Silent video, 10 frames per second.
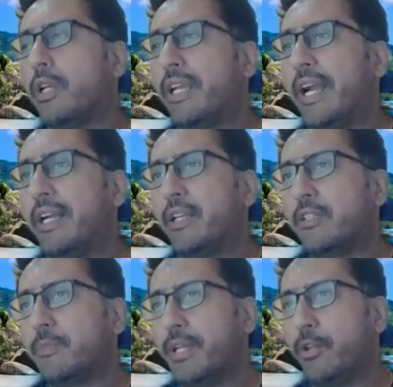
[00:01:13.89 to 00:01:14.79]
It handles
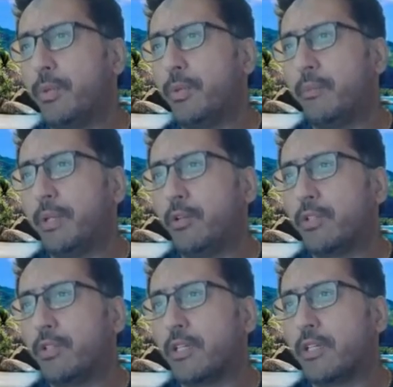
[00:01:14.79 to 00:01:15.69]
B2B and
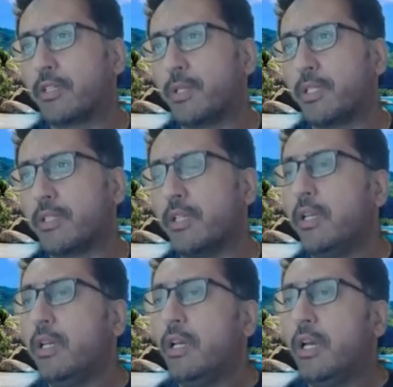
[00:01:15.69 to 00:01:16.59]
B2C customers.
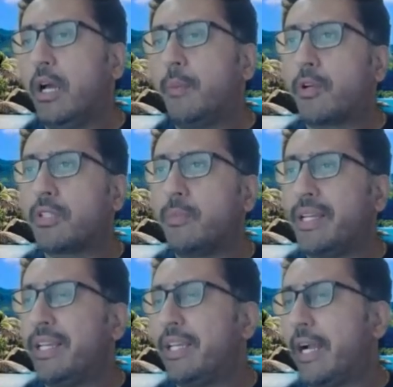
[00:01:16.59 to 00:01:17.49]

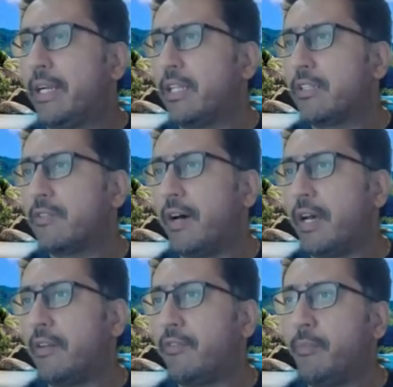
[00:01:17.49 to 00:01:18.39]
Approximately, it handles
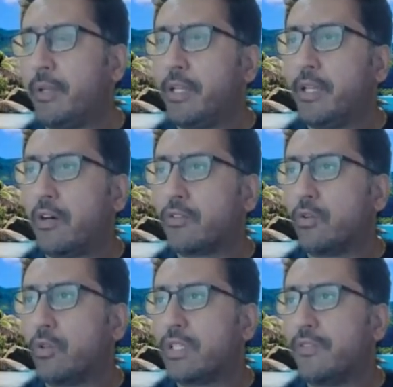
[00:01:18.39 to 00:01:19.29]
5 million
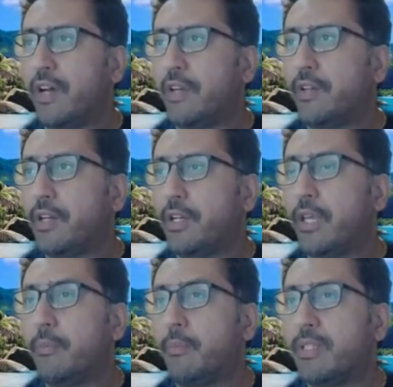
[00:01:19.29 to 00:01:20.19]
households and
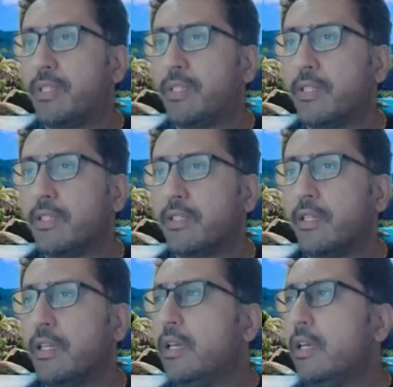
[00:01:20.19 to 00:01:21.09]
500K businesses.
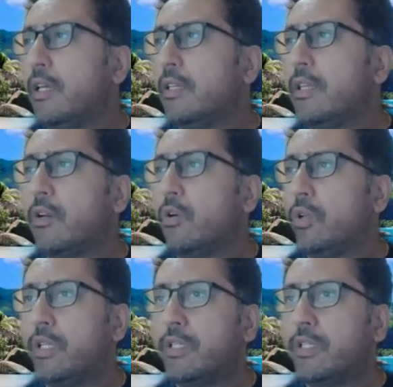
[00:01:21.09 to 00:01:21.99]
Their goal
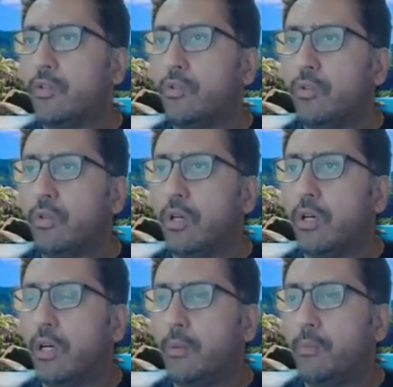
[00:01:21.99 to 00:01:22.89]
is
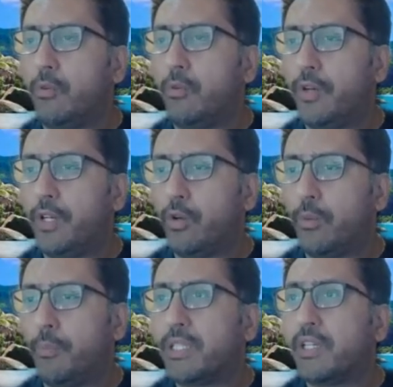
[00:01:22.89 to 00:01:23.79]
to move into a
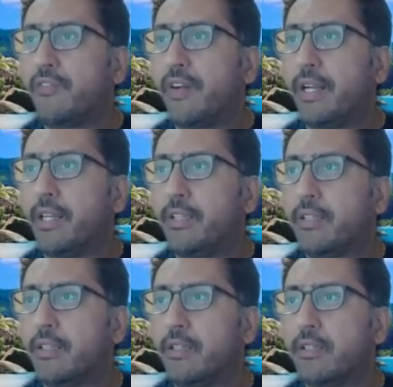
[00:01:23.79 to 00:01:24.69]
budget-friendly
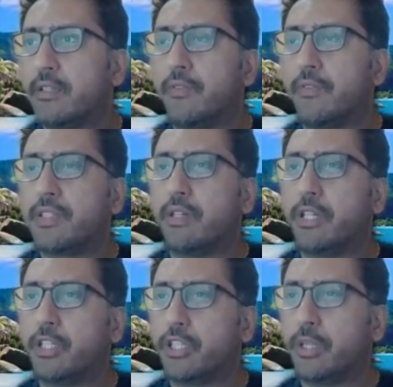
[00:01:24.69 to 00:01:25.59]
service
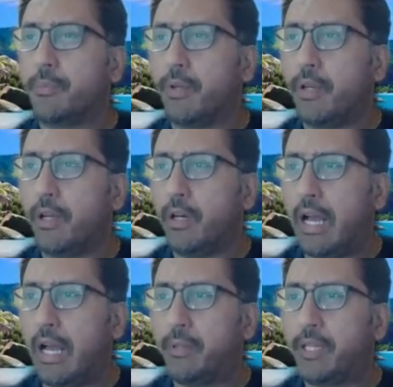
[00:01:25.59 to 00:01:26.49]
relationship
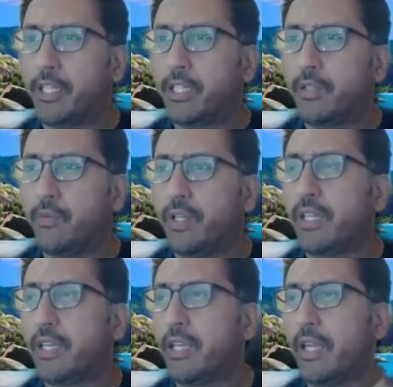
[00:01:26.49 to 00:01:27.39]
application where they
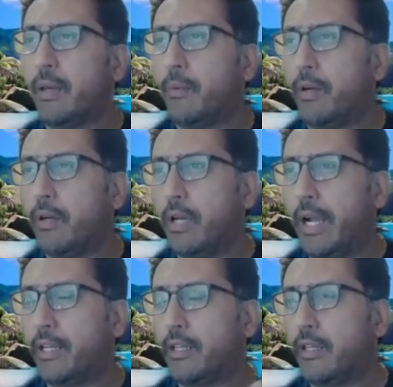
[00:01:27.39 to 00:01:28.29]
can
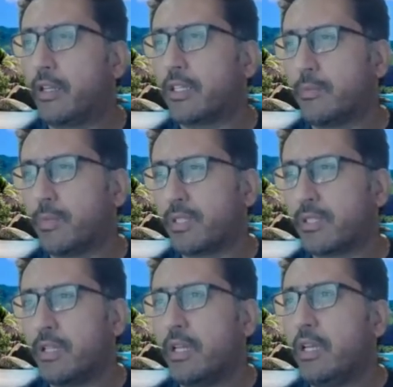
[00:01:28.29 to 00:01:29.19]
handle their customers
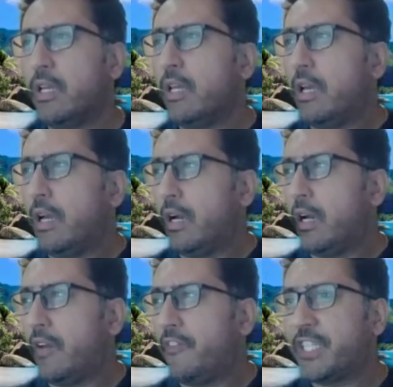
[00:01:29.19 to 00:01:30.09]

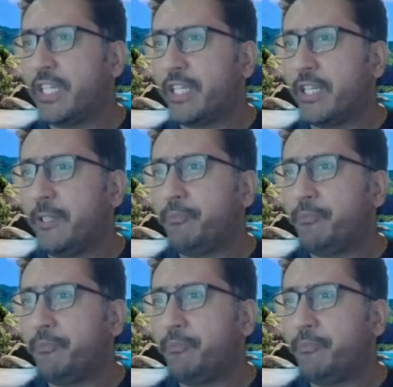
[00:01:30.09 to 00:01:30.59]
efficiently.